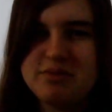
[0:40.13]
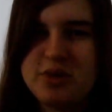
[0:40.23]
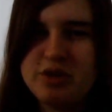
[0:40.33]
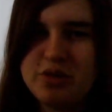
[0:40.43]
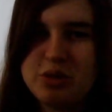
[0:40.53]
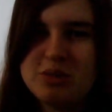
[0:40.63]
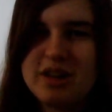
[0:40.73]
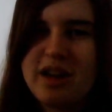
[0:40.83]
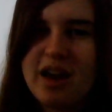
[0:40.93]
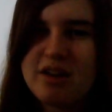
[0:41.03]
what verbs
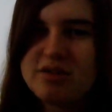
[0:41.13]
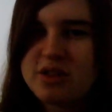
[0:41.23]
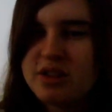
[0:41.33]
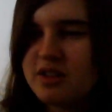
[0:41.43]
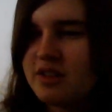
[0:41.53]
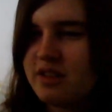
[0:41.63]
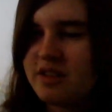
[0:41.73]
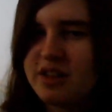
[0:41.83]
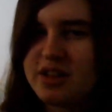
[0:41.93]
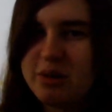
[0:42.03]
they have.
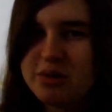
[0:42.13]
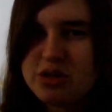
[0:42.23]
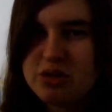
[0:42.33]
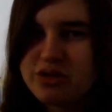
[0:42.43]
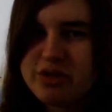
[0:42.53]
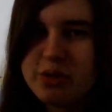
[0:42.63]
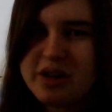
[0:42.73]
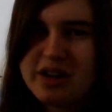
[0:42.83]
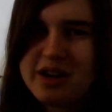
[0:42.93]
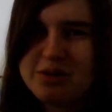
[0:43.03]
Like, I would search for
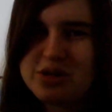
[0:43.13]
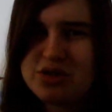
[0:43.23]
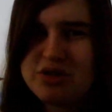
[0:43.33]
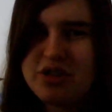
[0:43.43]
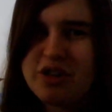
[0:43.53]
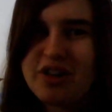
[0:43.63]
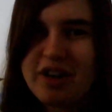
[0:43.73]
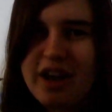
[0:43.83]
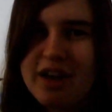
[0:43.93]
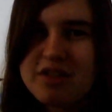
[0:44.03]
one and I was sure they're not
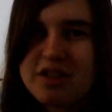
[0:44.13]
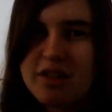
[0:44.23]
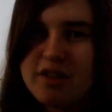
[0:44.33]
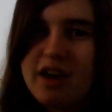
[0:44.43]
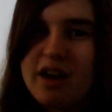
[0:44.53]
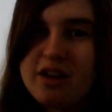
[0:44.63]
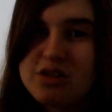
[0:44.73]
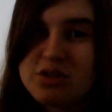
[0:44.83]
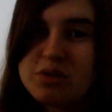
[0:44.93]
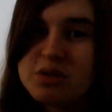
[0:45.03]
going to have it, and then they had
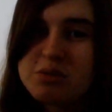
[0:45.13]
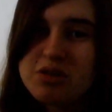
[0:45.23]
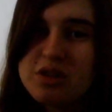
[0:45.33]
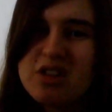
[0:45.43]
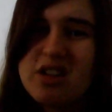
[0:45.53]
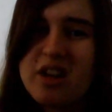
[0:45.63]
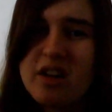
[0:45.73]
it, so it's pretty good.